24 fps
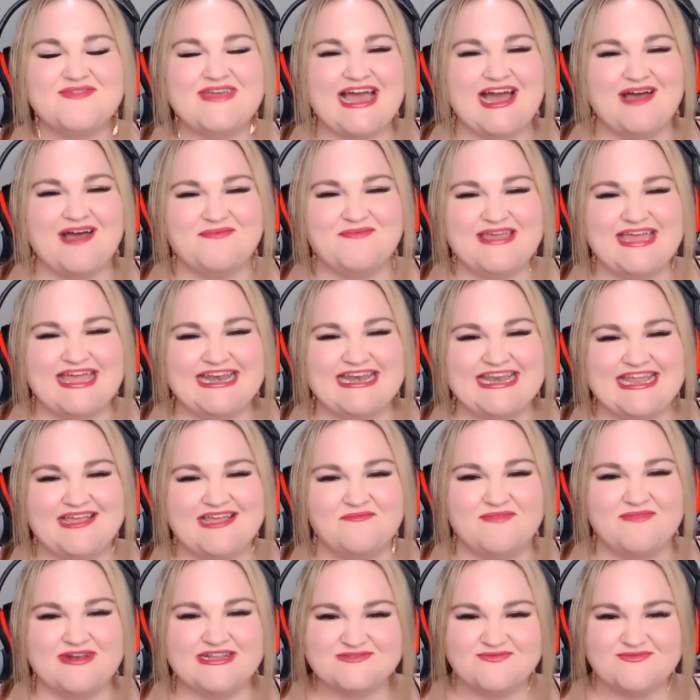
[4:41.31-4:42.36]
to be a happy
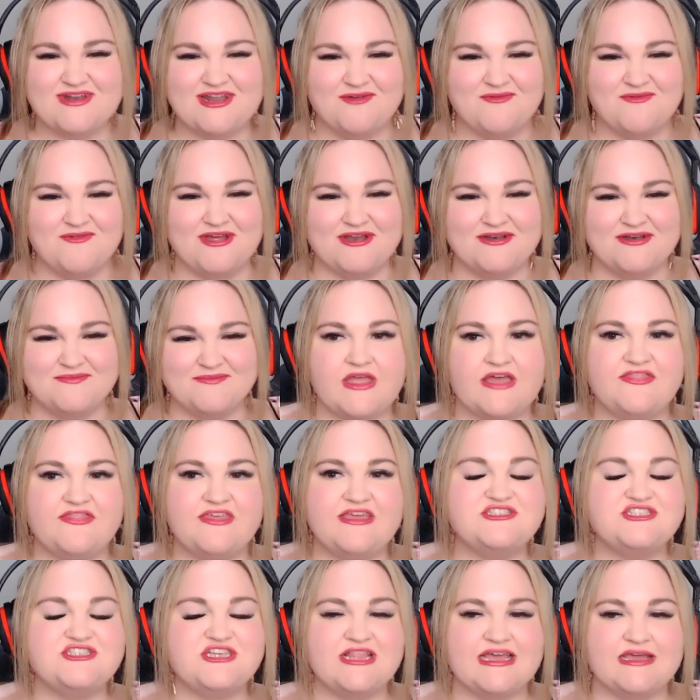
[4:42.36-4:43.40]
ending, but it's what I want. I
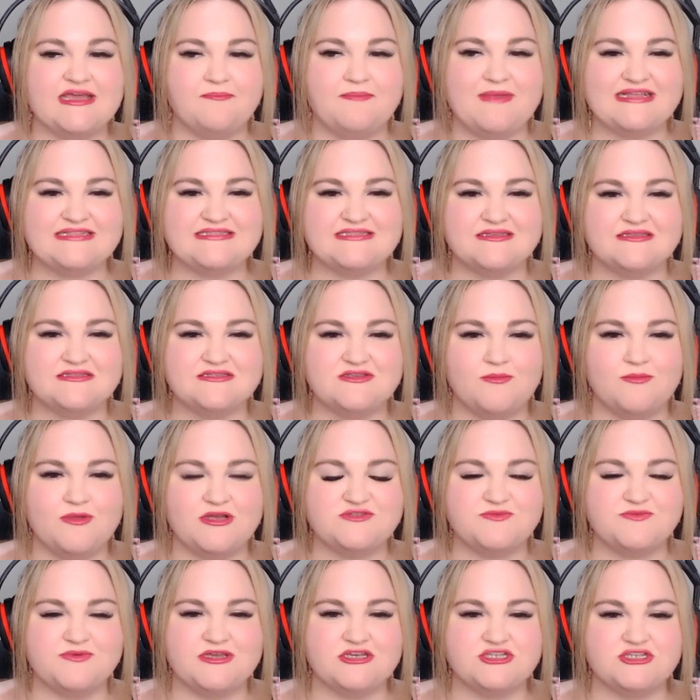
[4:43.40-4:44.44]
think she liked Matsson so
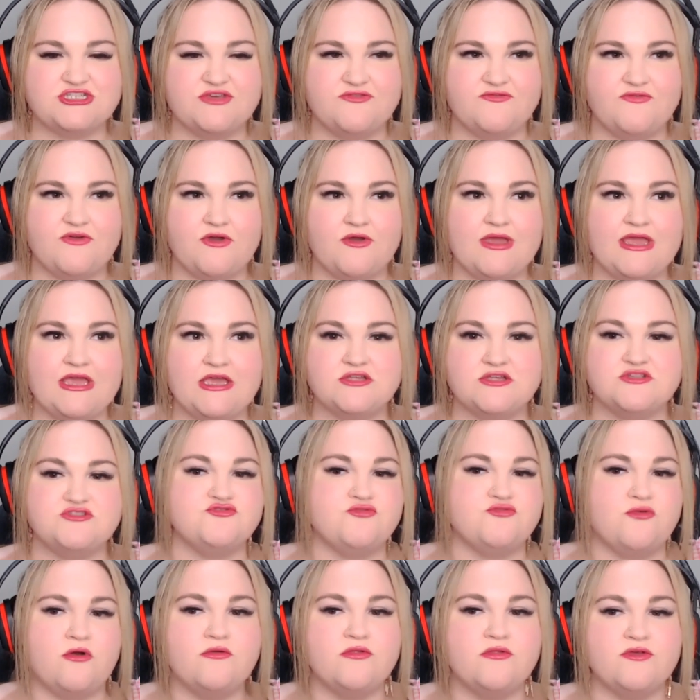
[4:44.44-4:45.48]
much because she felt in
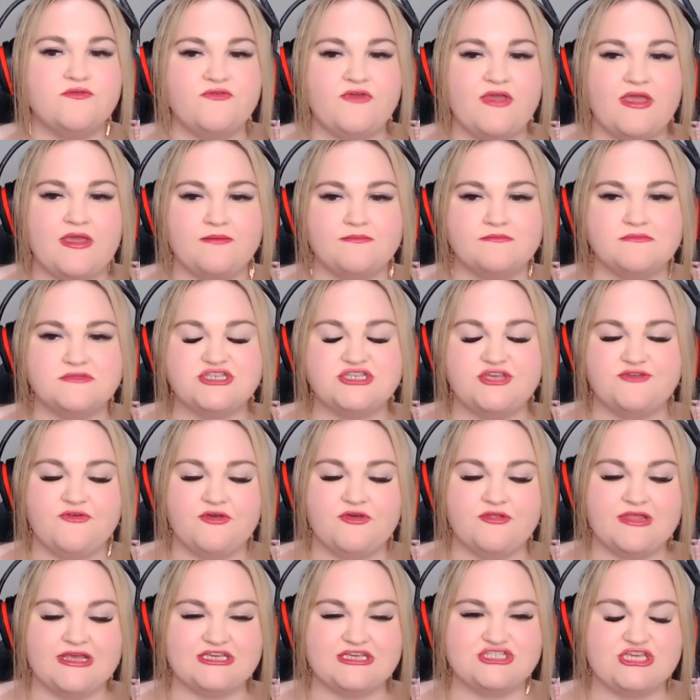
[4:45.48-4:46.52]
control of him. She
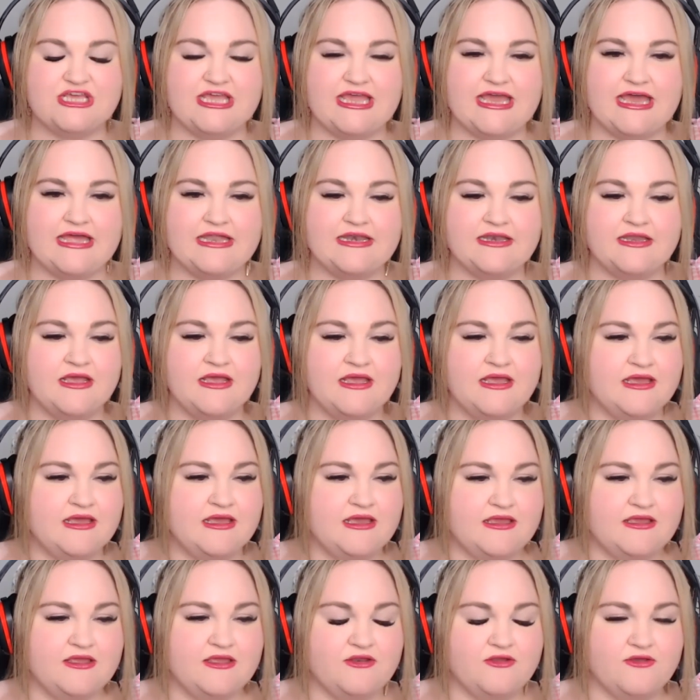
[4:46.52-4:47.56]
felt like she had,
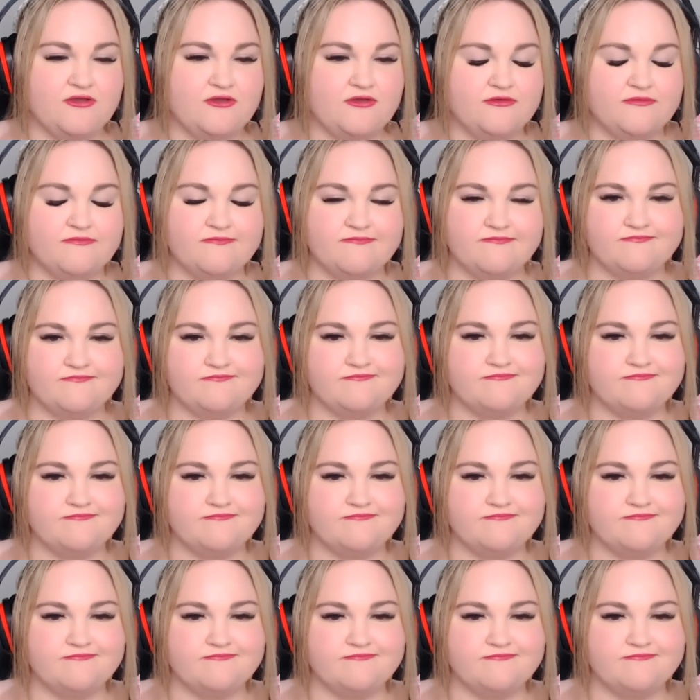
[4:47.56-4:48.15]
you know,